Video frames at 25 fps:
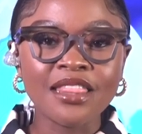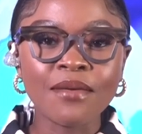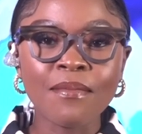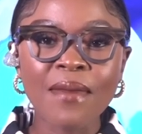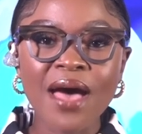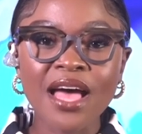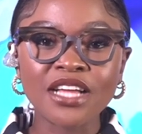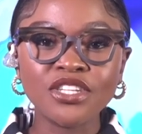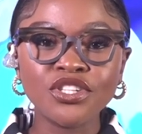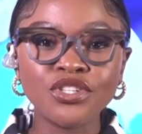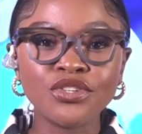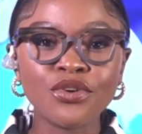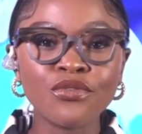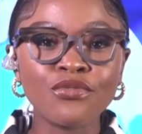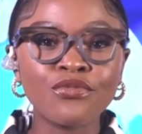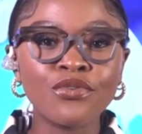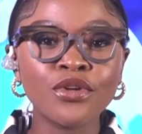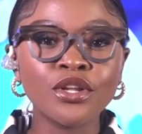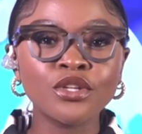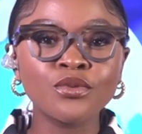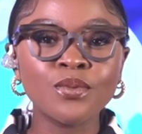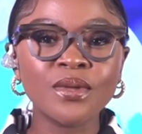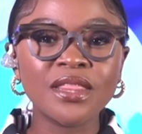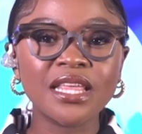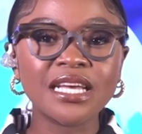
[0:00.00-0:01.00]
The match,
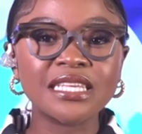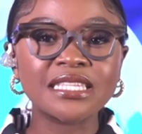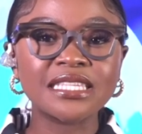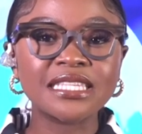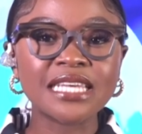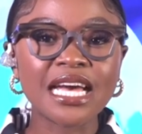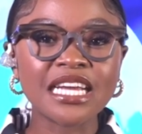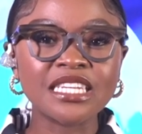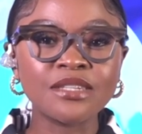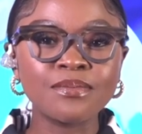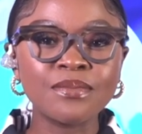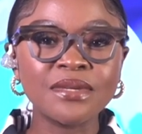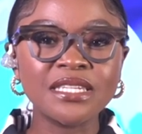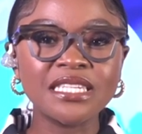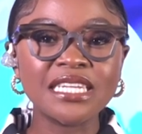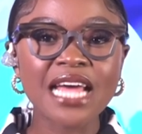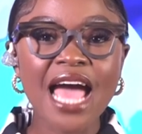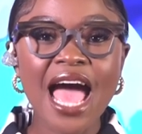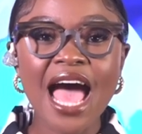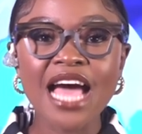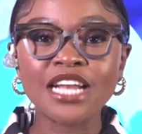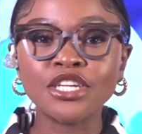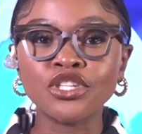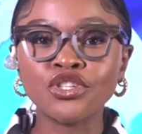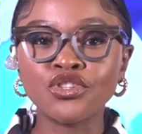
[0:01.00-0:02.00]
filled with excitement
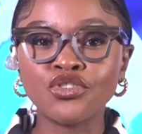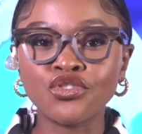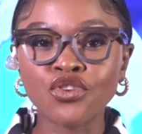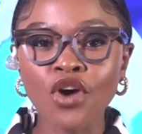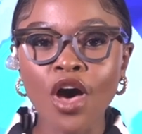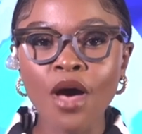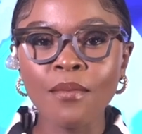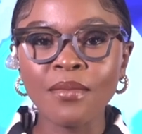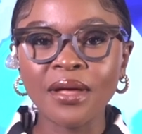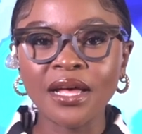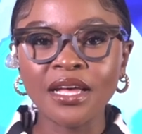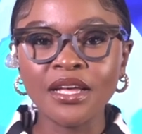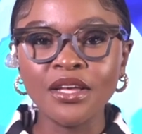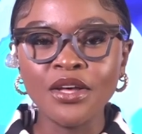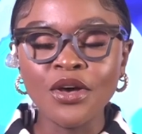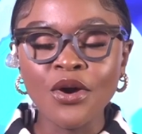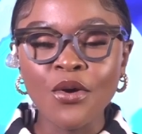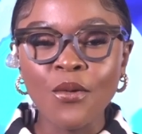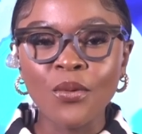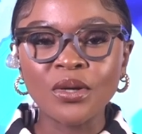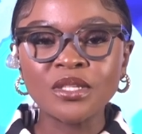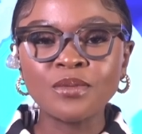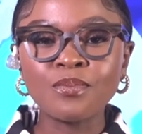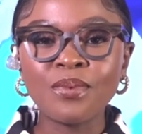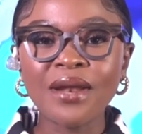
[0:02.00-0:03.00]
and drama,
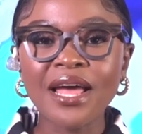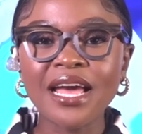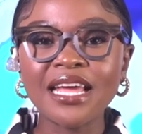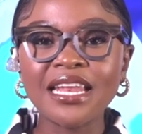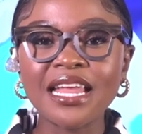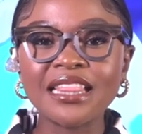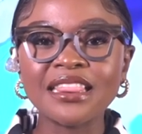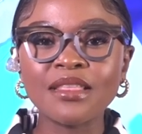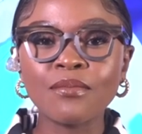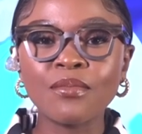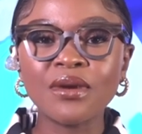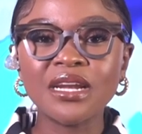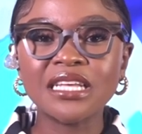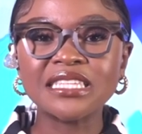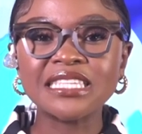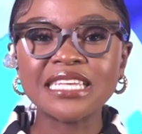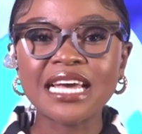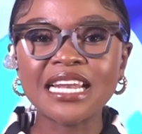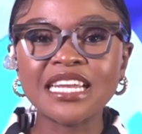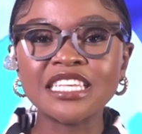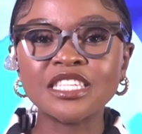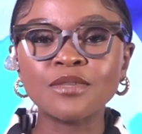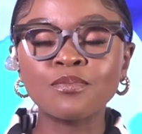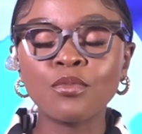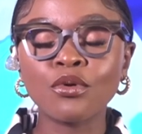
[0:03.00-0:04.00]
was played at the
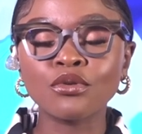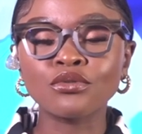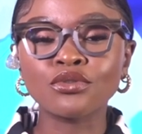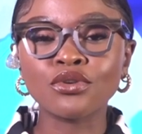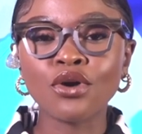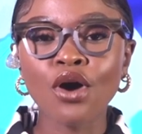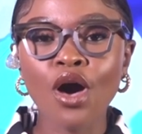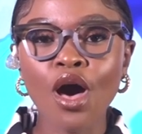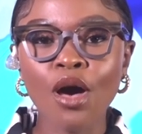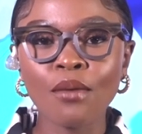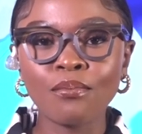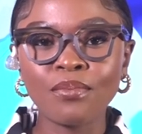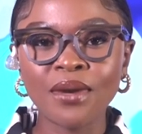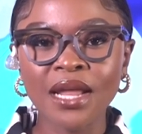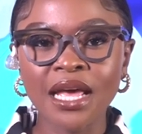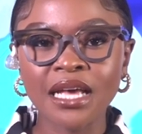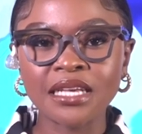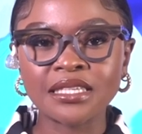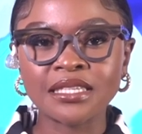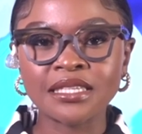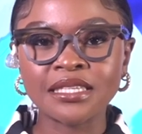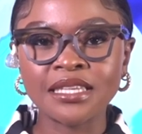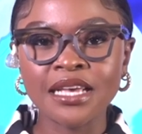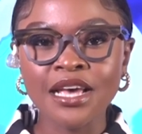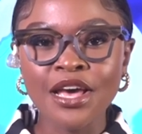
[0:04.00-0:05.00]
Moletsane Sports
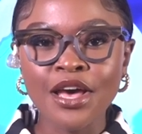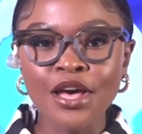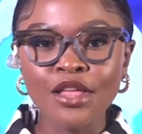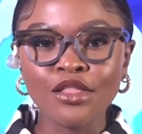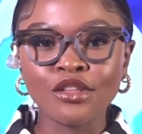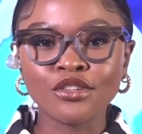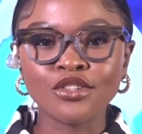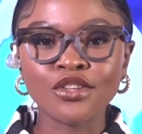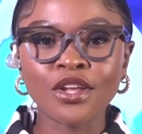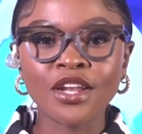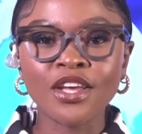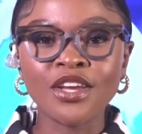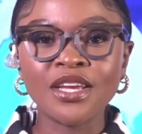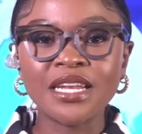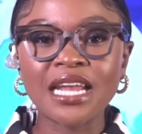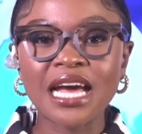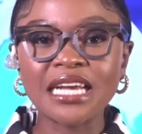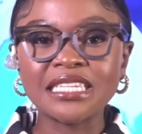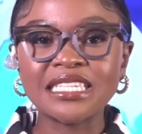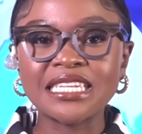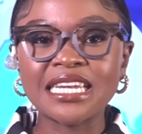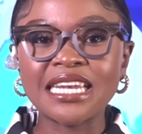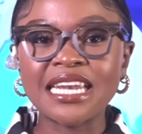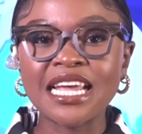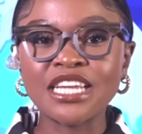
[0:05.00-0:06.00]
Complex. The Zola
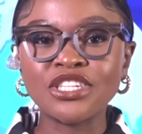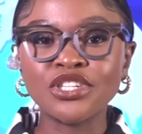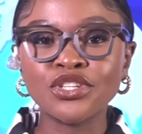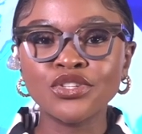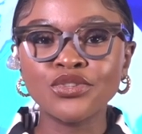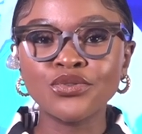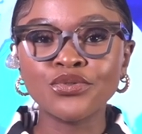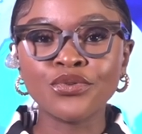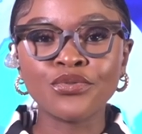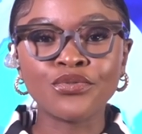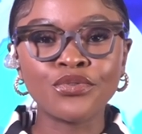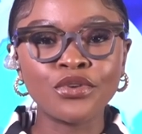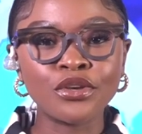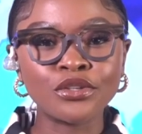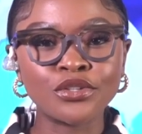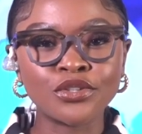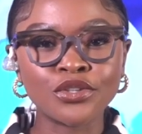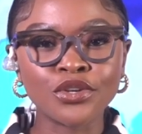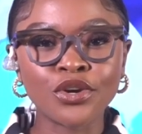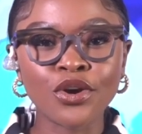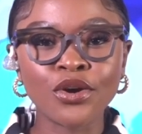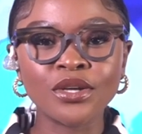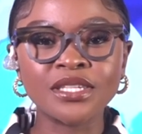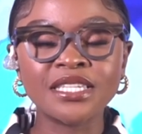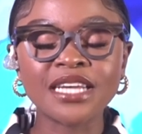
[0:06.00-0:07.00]
United Legends
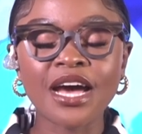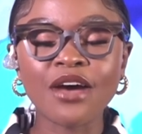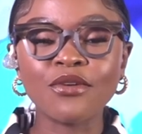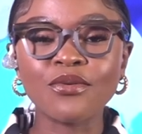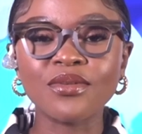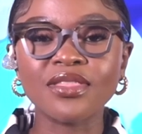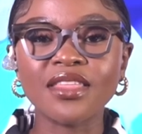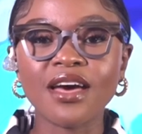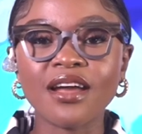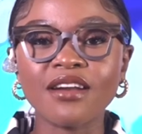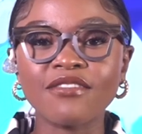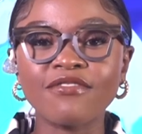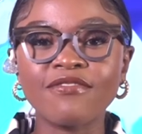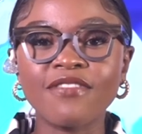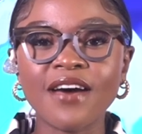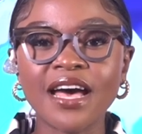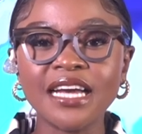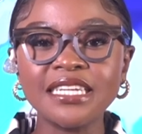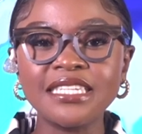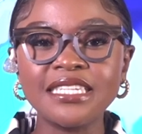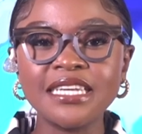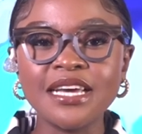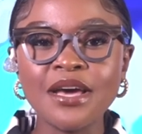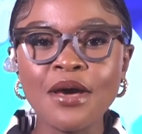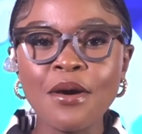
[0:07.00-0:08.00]
refused to go down without a
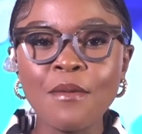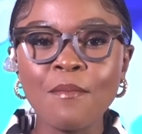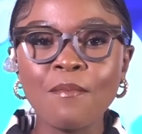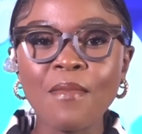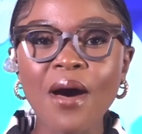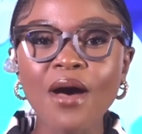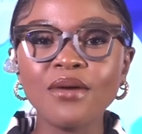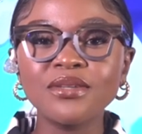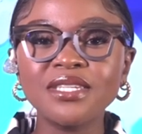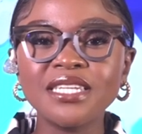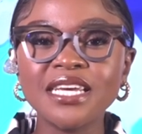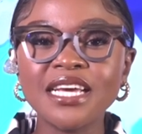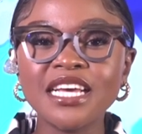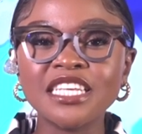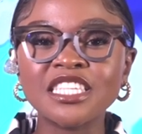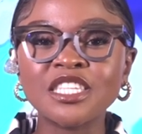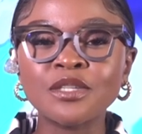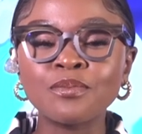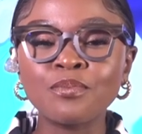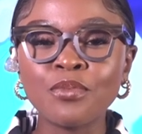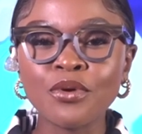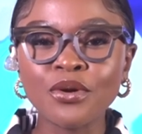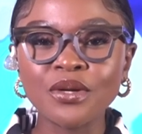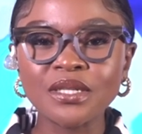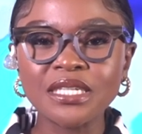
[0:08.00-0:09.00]
fight, mounting a
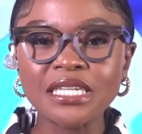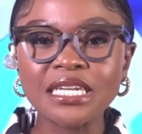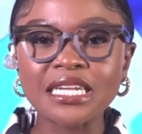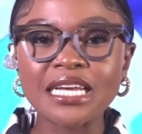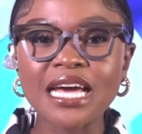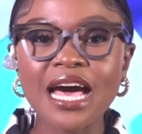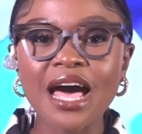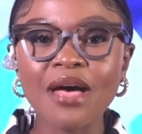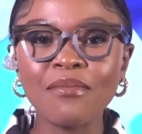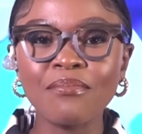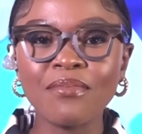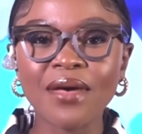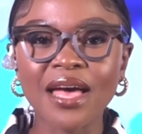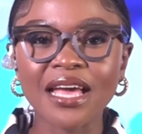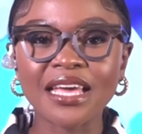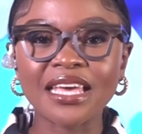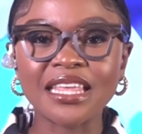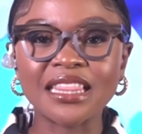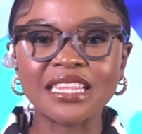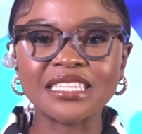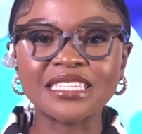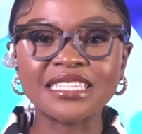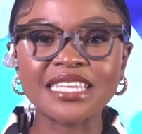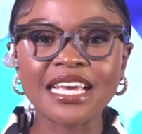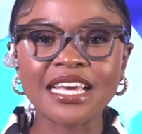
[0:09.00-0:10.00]
spirited
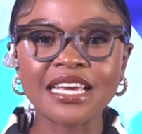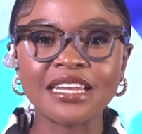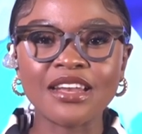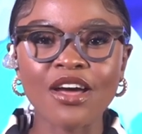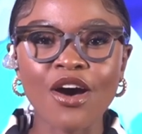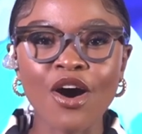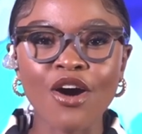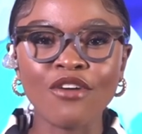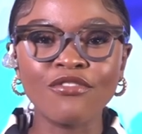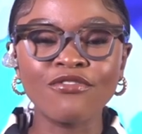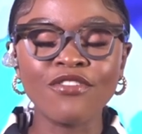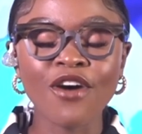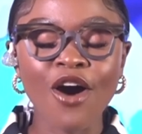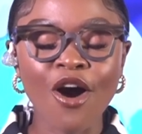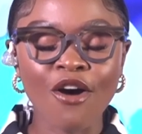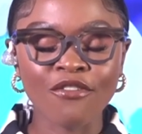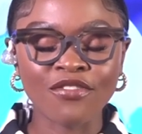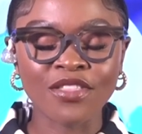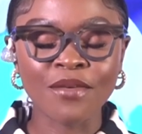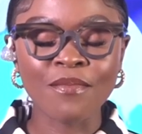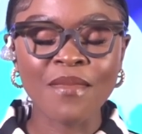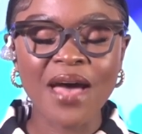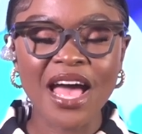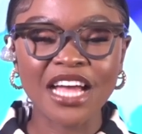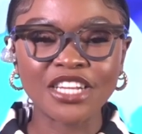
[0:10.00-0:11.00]
comeback in the second half
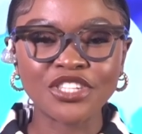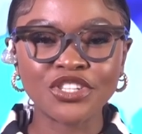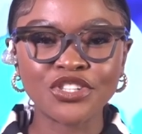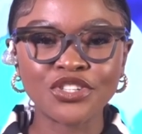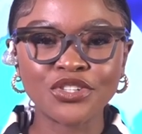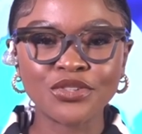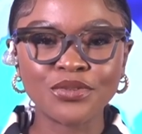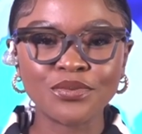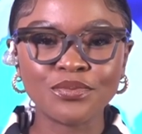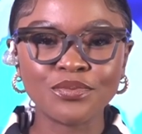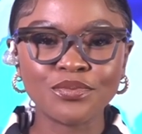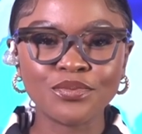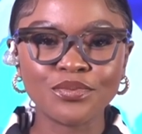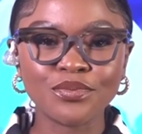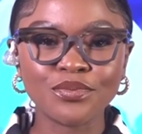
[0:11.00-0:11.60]
of the match.